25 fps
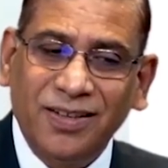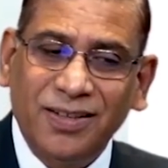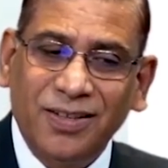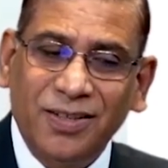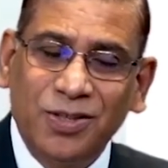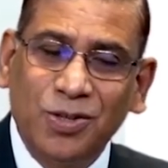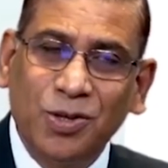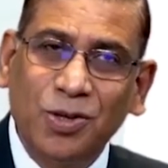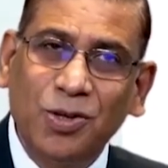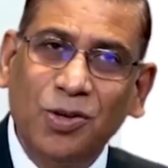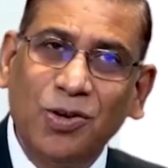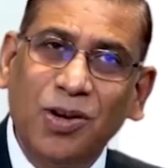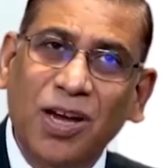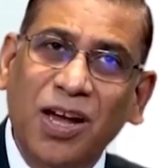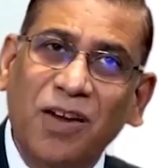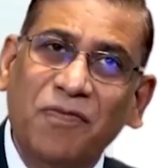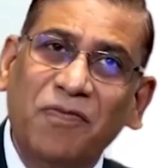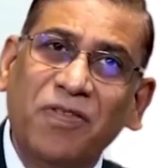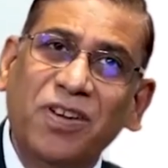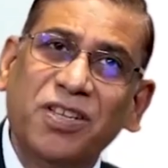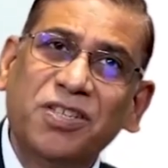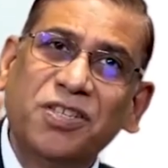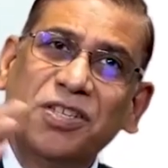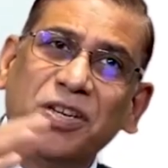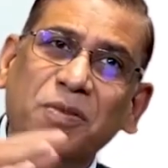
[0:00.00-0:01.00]
So you
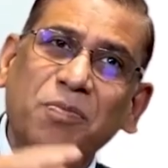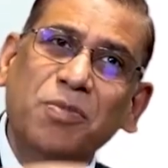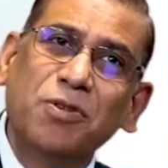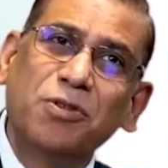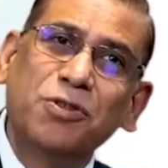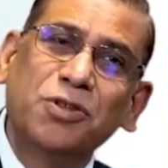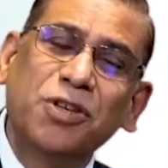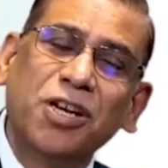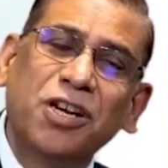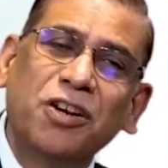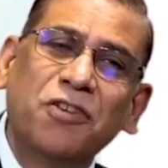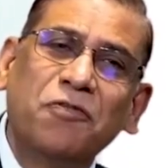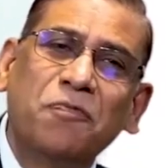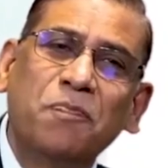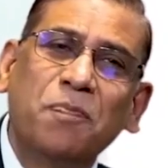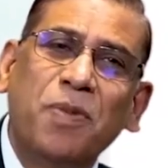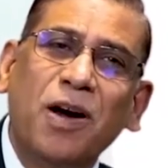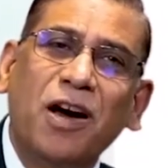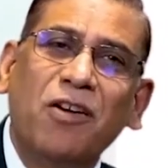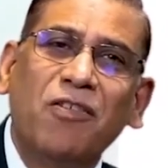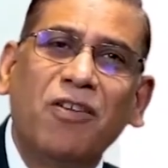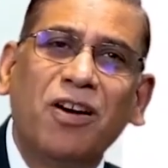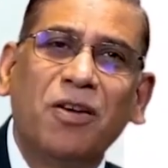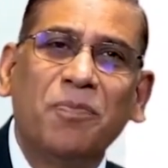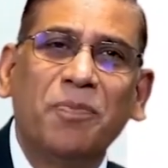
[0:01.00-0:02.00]
have distribution of
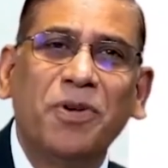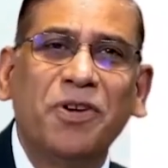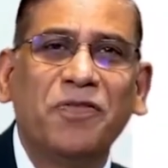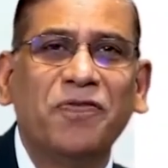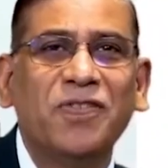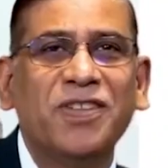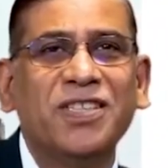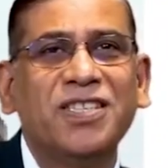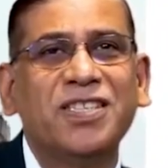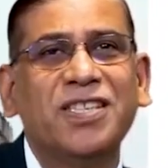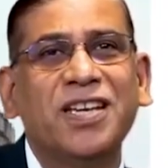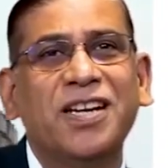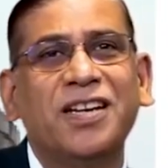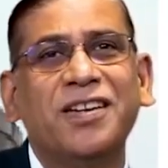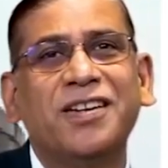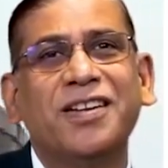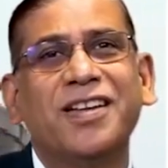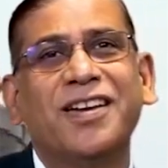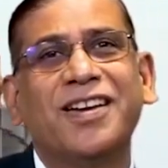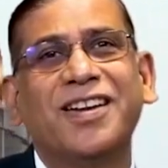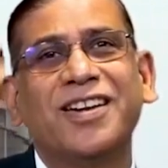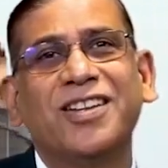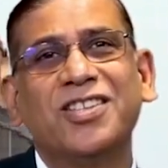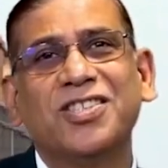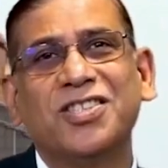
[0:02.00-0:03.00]
power between center
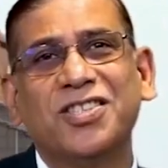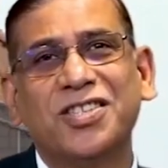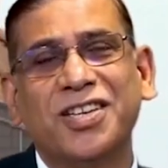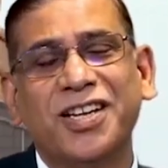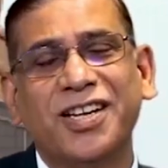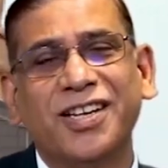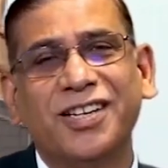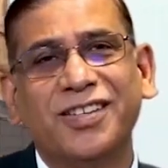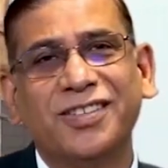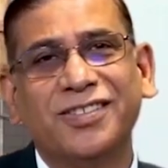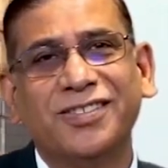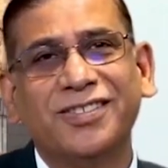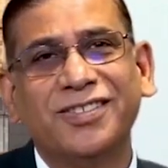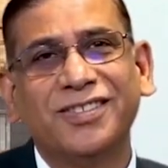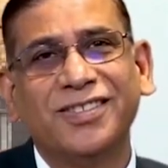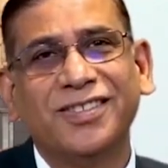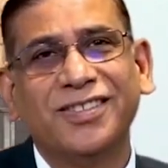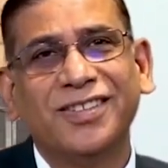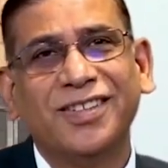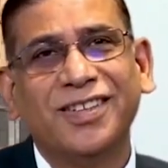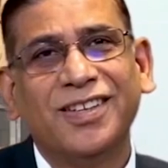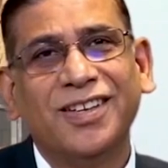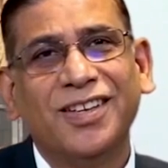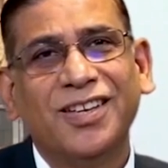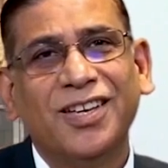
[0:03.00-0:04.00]
and state.
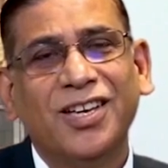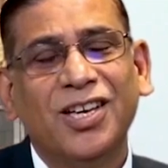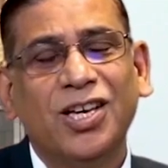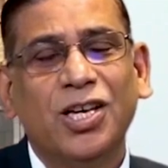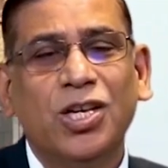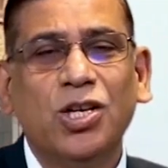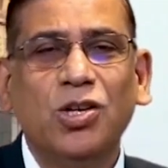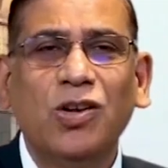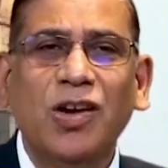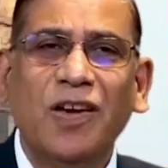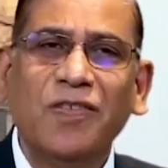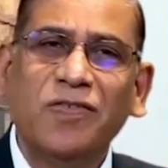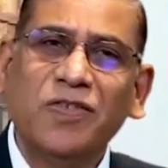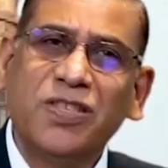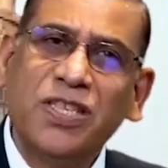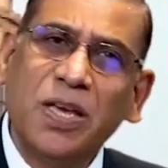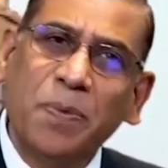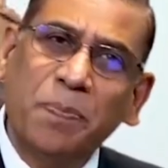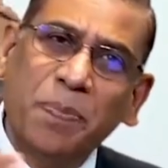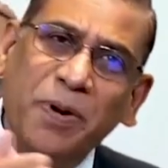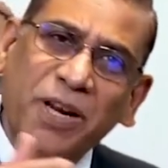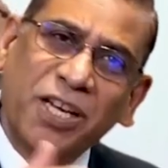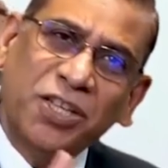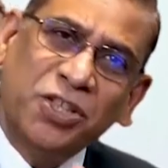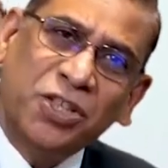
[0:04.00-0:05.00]
You have
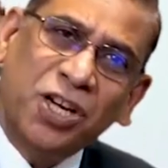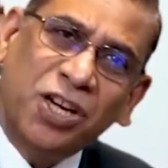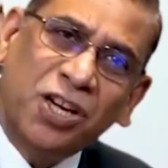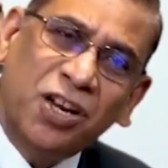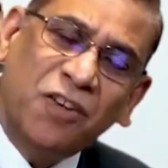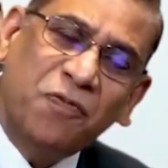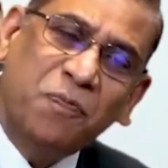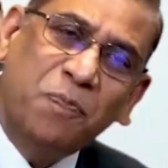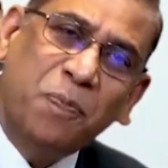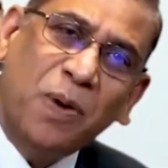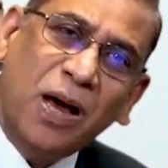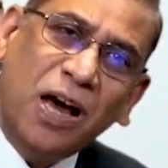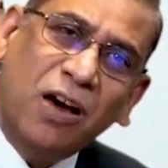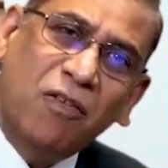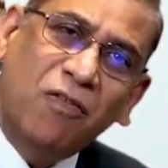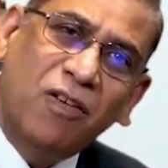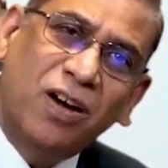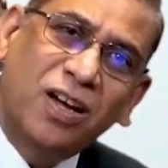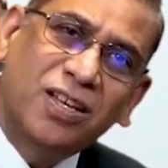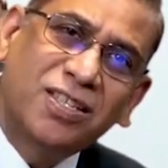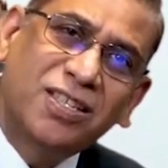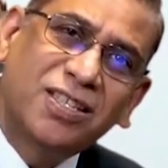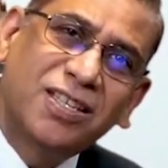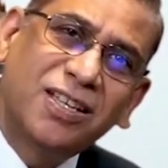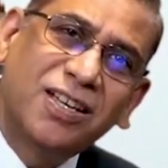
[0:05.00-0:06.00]
separation of
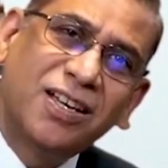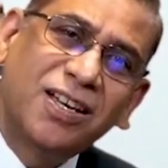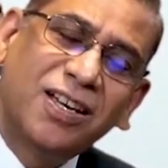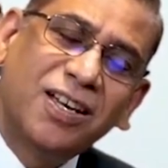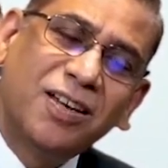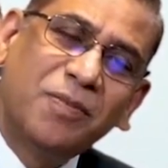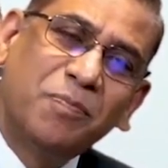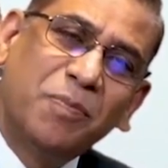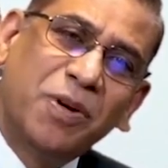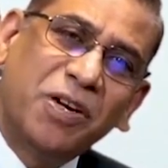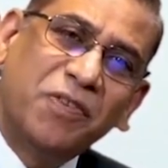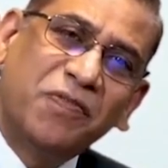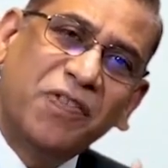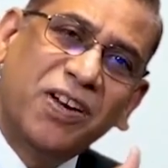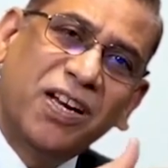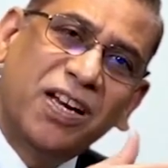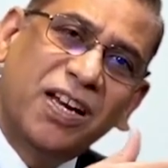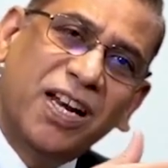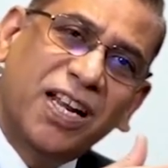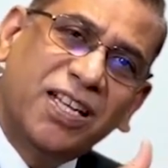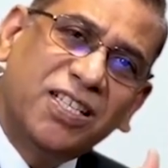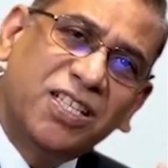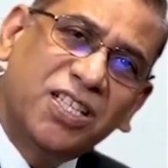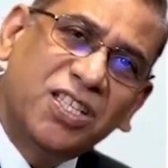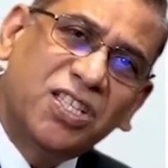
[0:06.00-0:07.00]
powers
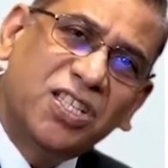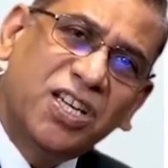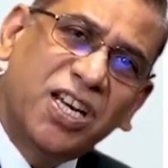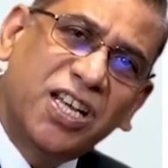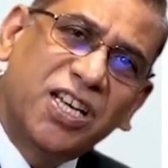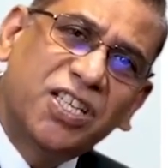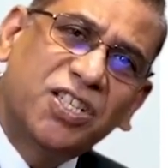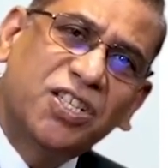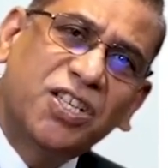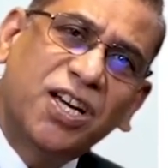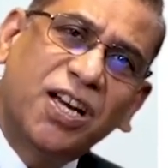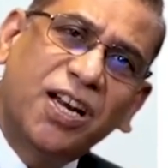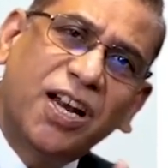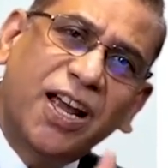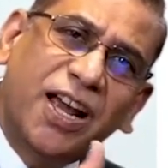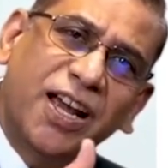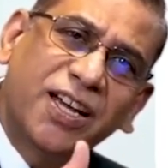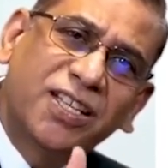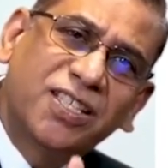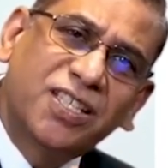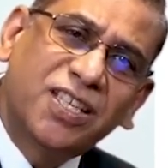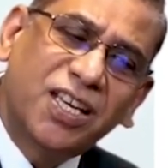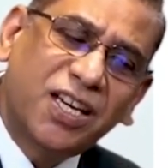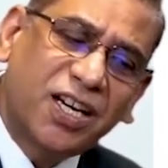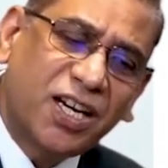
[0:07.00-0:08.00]
between legislature,
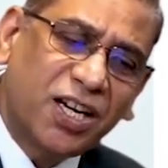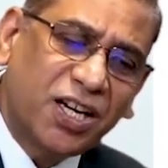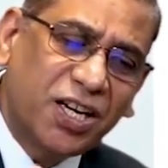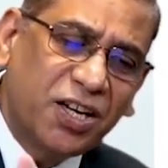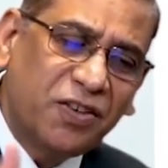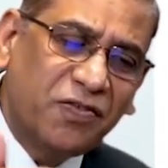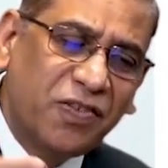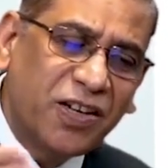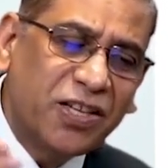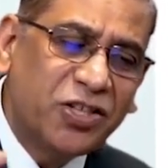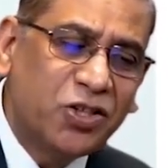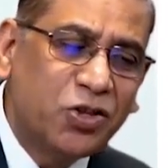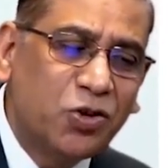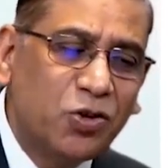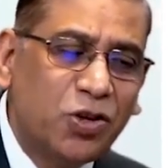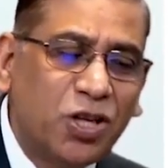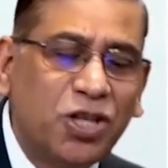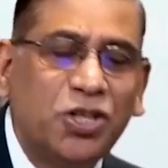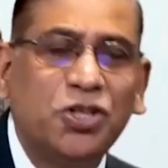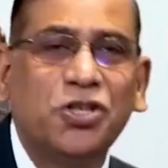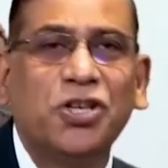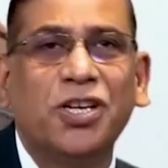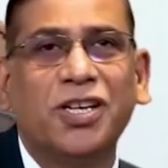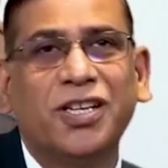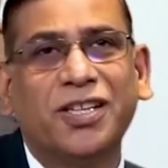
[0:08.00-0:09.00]
executive, and
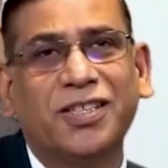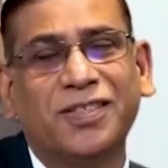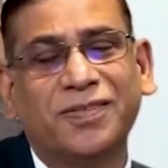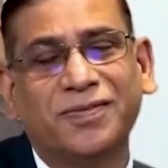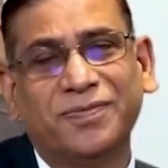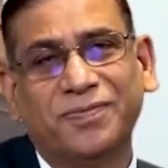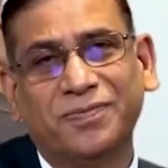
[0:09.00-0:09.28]
judiciary.